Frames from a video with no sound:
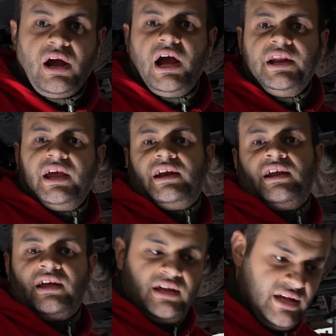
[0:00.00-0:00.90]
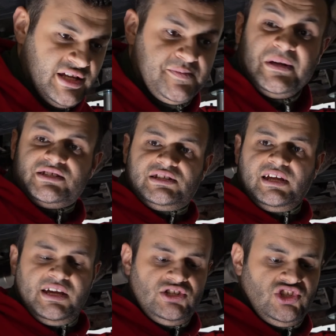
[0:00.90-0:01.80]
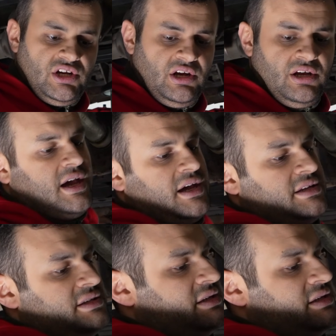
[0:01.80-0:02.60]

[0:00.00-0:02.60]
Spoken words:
and then it spins the engine and